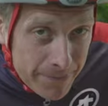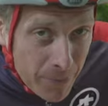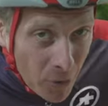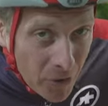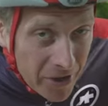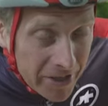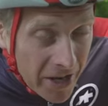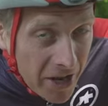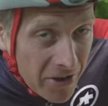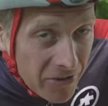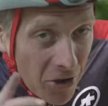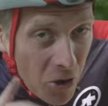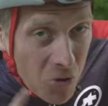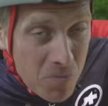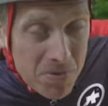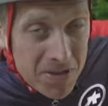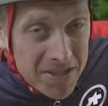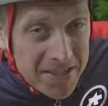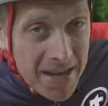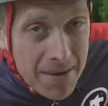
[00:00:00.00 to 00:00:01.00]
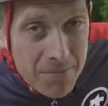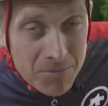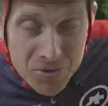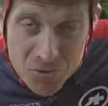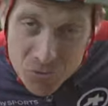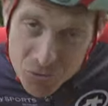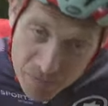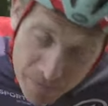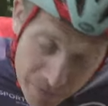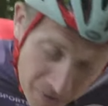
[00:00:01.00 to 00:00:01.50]
point, don't be
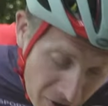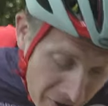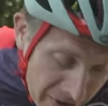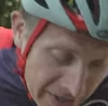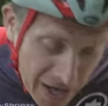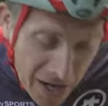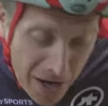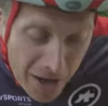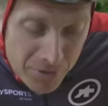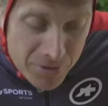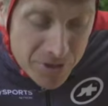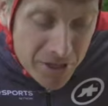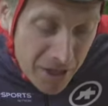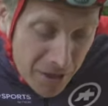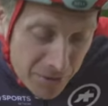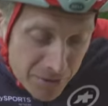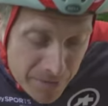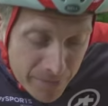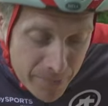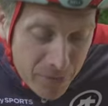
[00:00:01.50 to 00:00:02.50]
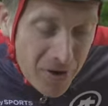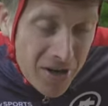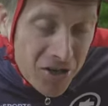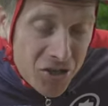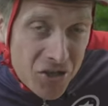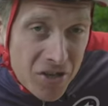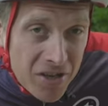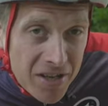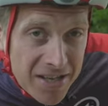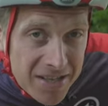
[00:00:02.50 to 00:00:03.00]
tempted to apply loads and loads of
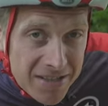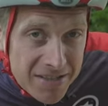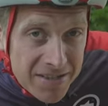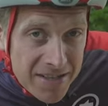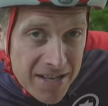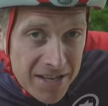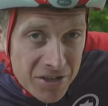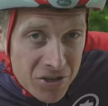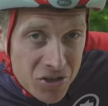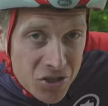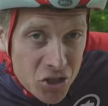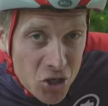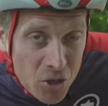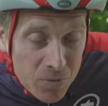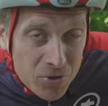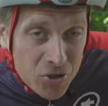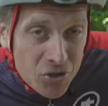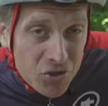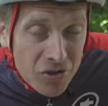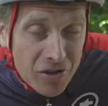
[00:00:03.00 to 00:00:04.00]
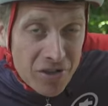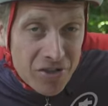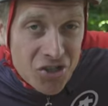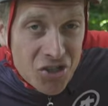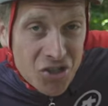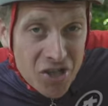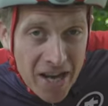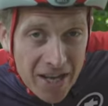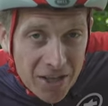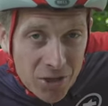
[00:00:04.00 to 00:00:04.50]
pressure into the inner tube to try and
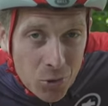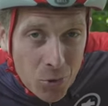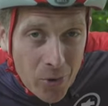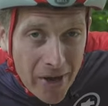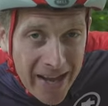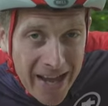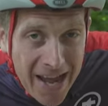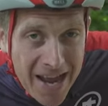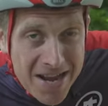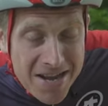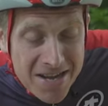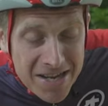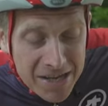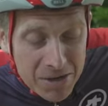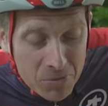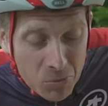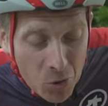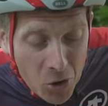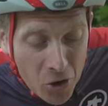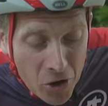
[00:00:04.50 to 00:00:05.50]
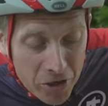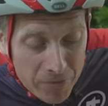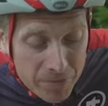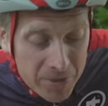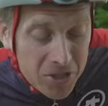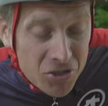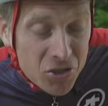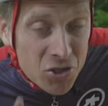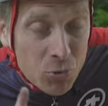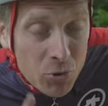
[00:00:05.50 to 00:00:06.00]
check your handiwork,
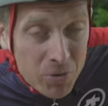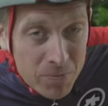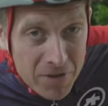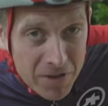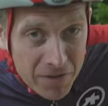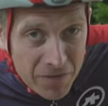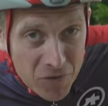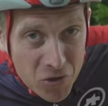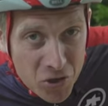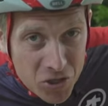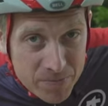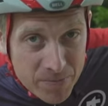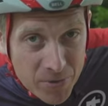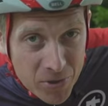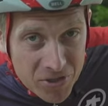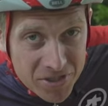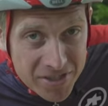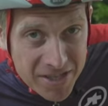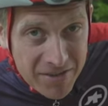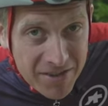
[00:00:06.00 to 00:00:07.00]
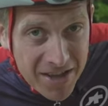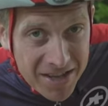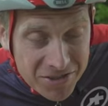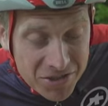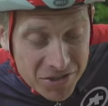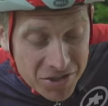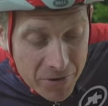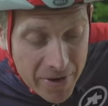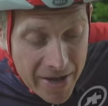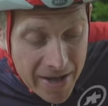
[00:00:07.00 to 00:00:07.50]
because you wouldn't be the first person out there
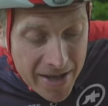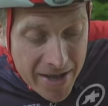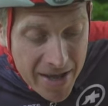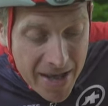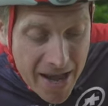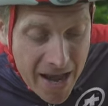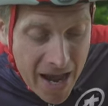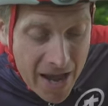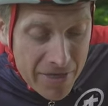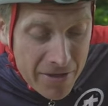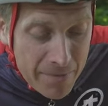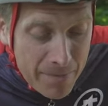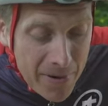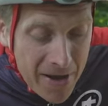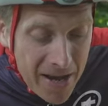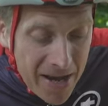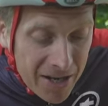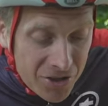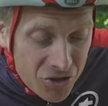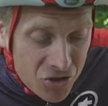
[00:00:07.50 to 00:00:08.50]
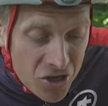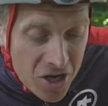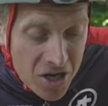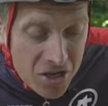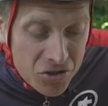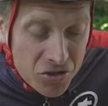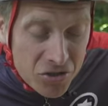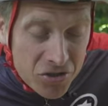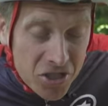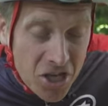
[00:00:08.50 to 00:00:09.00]
to do it and the patch
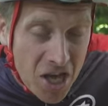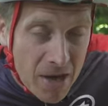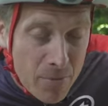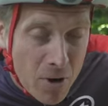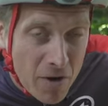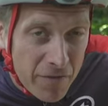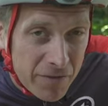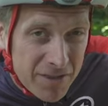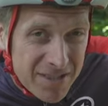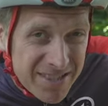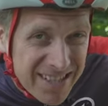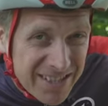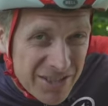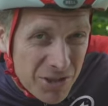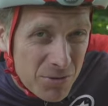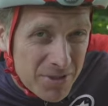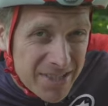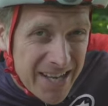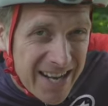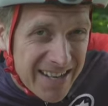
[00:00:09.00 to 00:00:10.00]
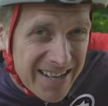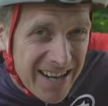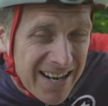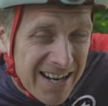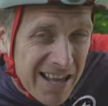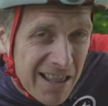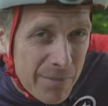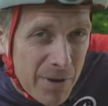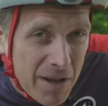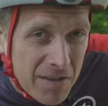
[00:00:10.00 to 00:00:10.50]
just come off, because they do take a
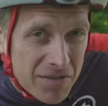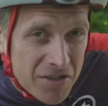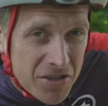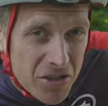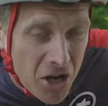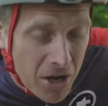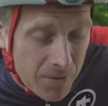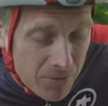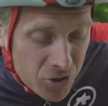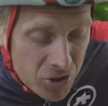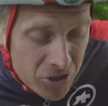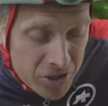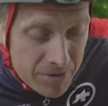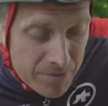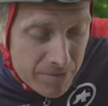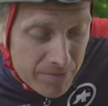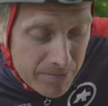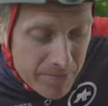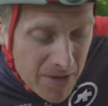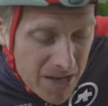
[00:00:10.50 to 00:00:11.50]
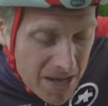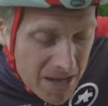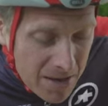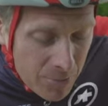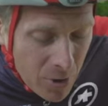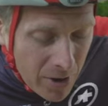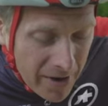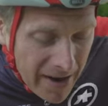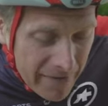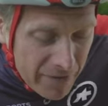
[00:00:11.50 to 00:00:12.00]
little bit of time just to,
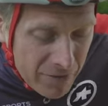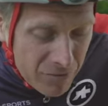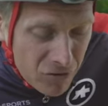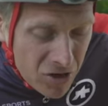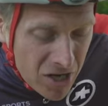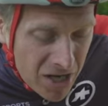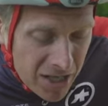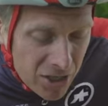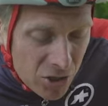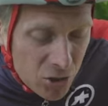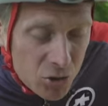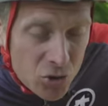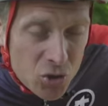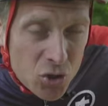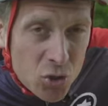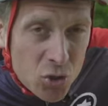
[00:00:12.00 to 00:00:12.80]
well, have a really good